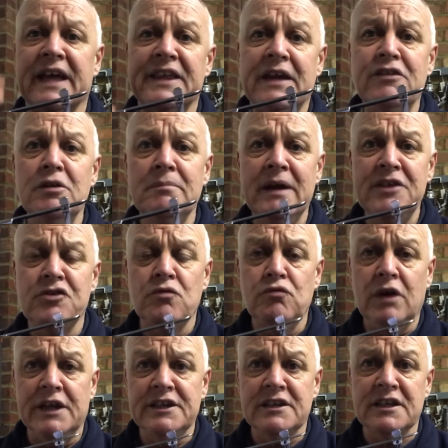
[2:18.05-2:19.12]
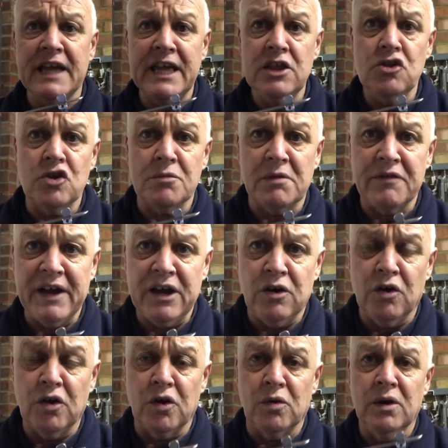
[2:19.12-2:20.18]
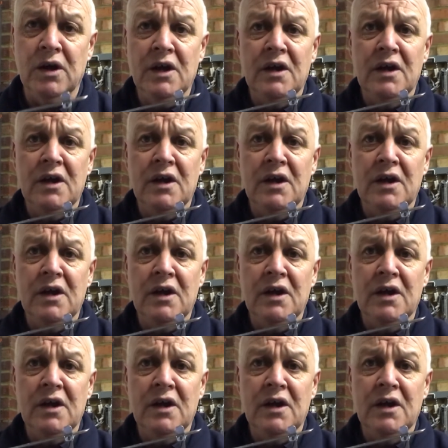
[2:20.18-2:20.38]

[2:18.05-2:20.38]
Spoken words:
Now you imagine running an engine without oil.